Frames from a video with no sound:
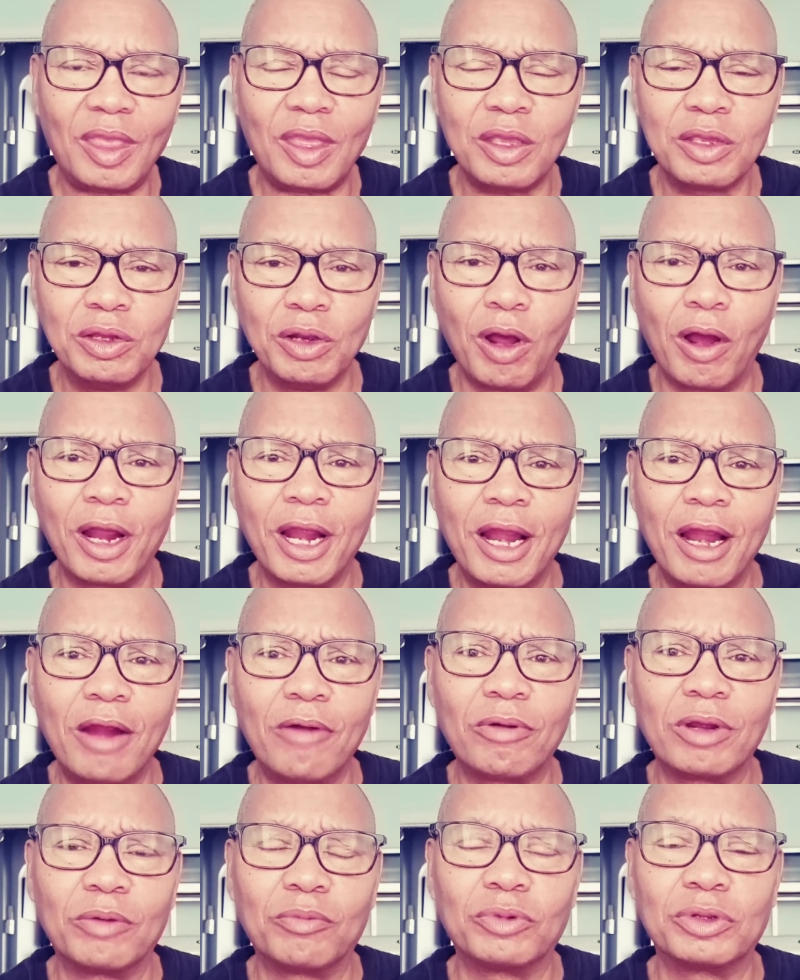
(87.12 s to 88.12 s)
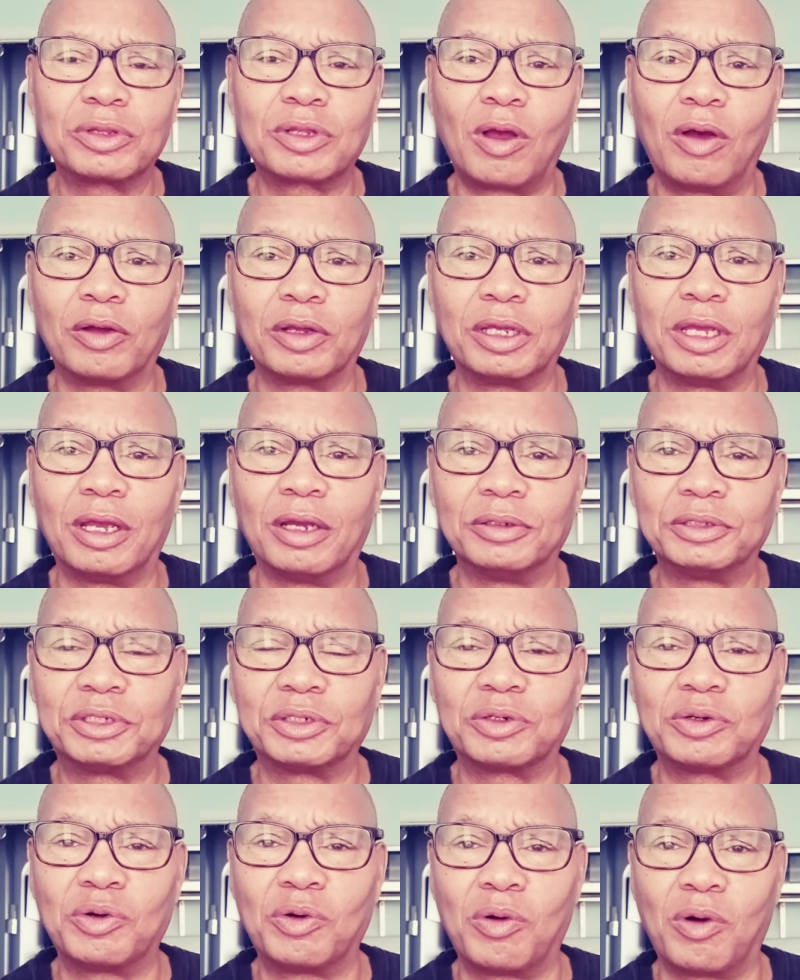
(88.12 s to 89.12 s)
Herring was going to give
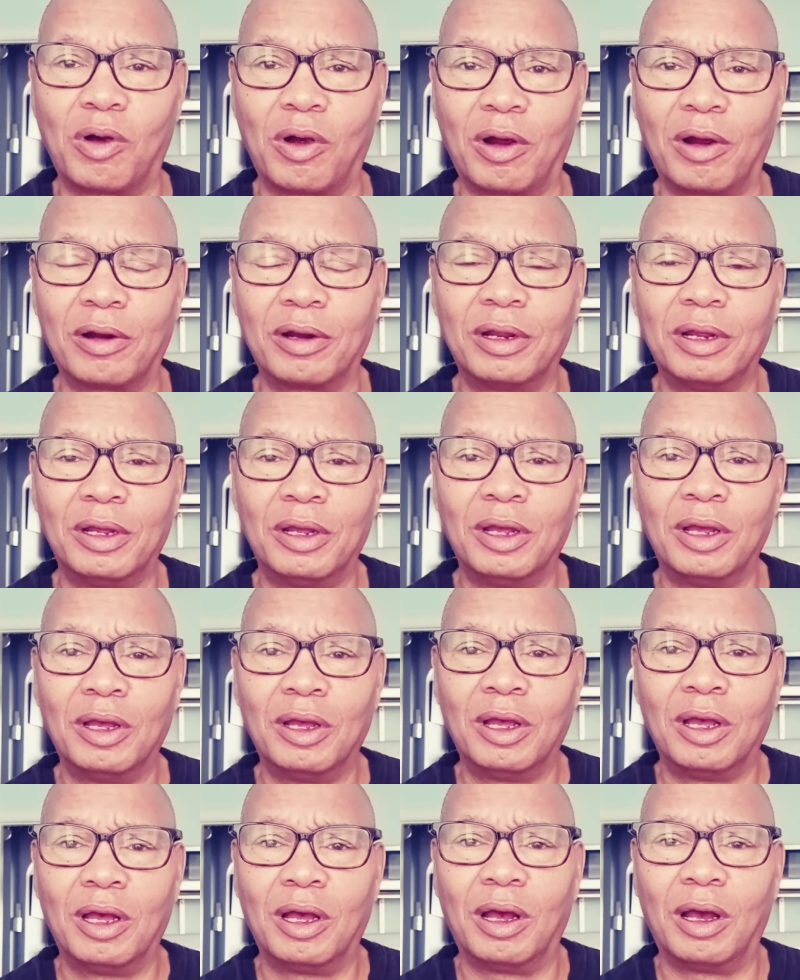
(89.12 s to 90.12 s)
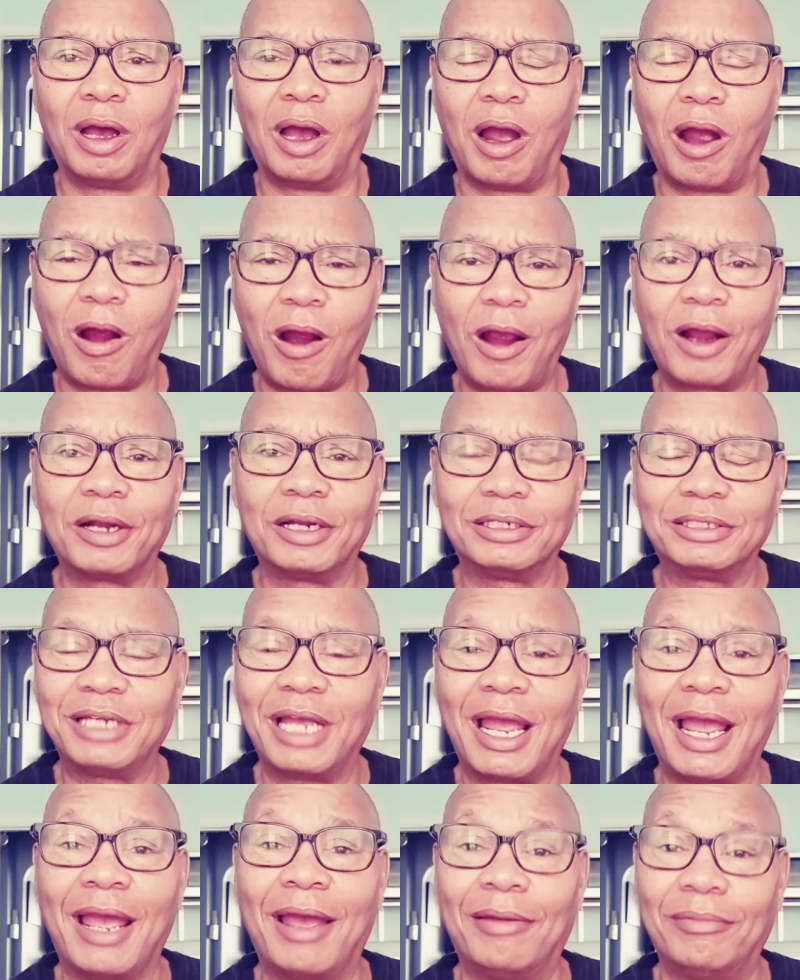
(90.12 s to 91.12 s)
Shakur a harder
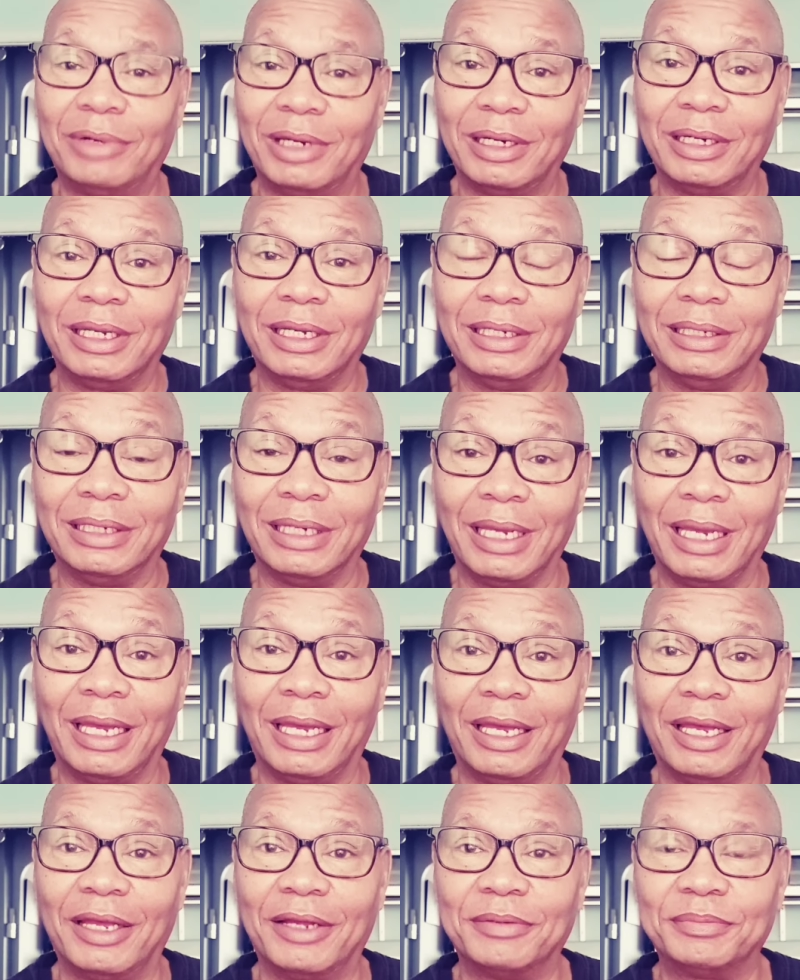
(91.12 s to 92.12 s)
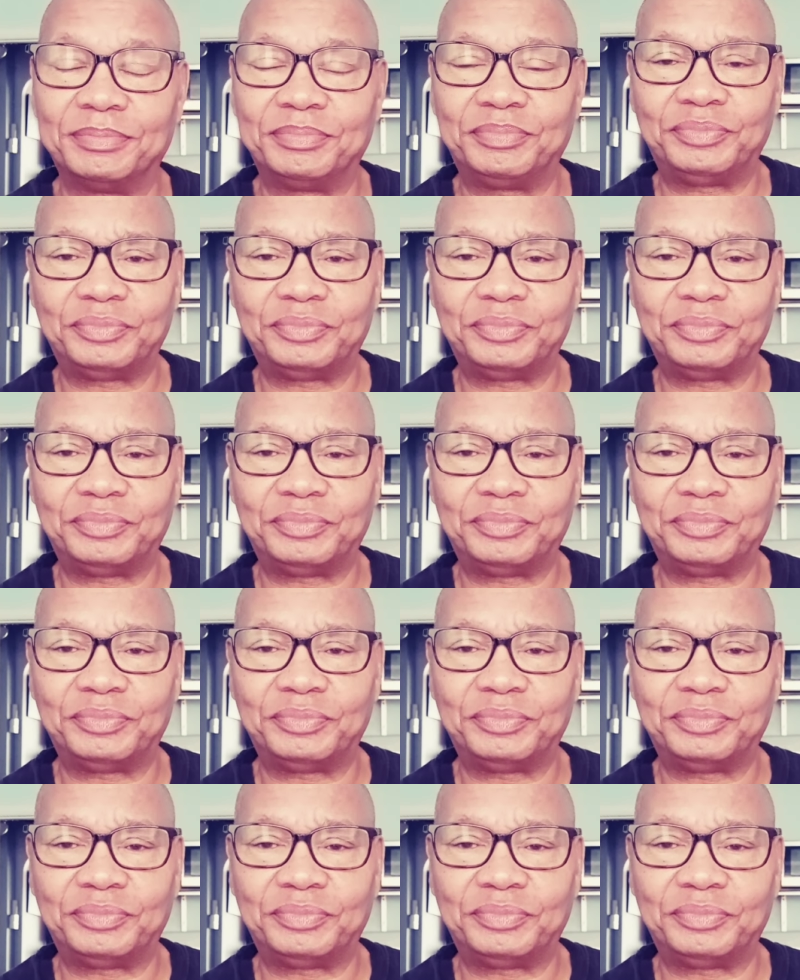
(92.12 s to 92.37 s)
time than he did.